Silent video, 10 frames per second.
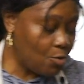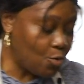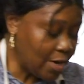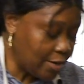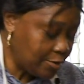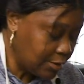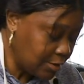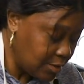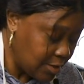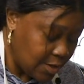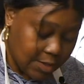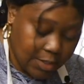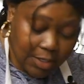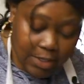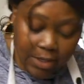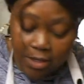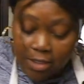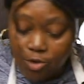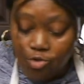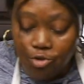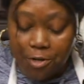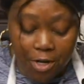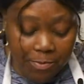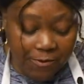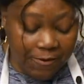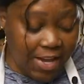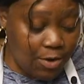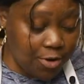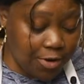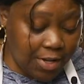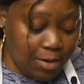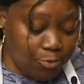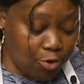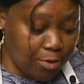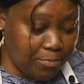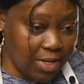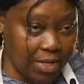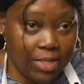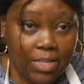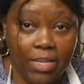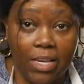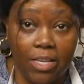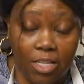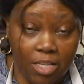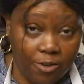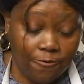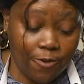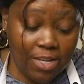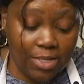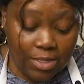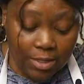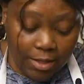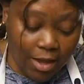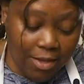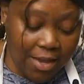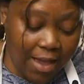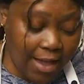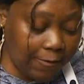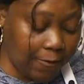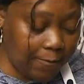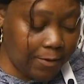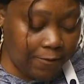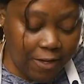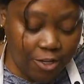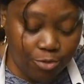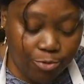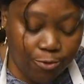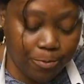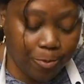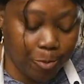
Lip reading: while this is a 1/4 cup of flour that I'm going to mix into the other half of the vegetable